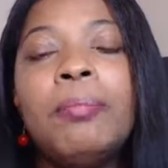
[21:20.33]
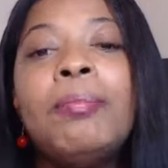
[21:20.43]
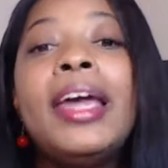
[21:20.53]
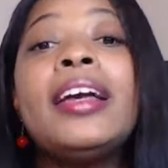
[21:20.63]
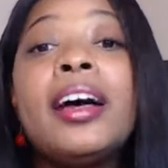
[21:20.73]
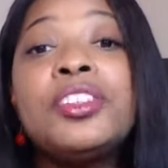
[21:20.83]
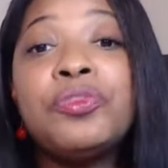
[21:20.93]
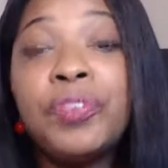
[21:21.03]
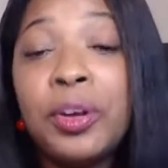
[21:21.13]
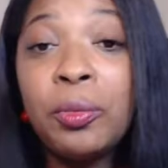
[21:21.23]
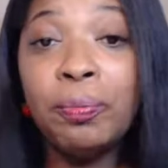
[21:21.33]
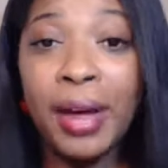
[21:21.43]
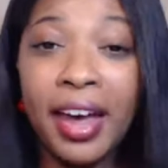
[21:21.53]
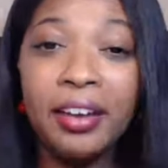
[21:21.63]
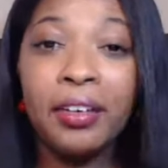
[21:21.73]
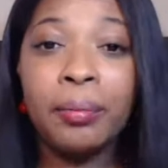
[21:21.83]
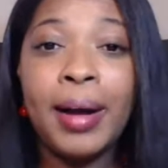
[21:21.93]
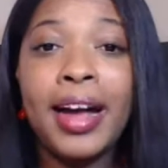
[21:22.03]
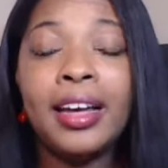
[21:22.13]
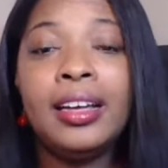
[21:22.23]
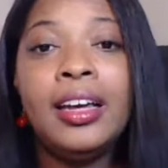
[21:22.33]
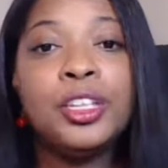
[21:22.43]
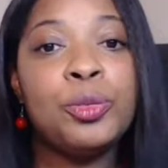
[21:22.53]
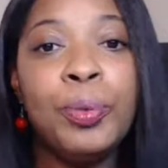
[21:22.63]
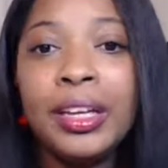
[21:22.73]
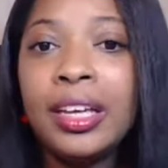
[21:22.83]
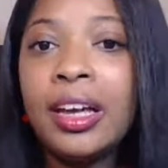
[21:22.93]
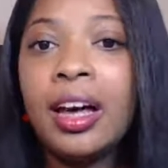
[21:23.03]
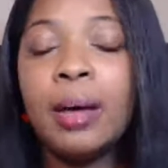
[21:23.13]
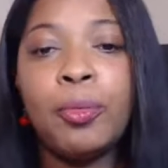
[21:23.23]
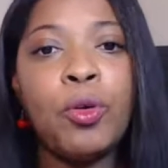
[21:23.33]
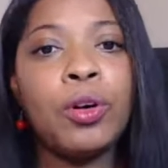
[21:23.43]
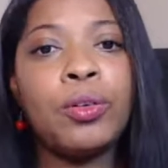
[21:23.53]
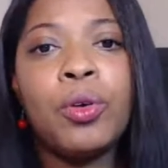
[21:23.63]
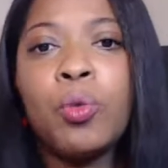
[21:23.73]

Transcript: make us feel better by speaking up or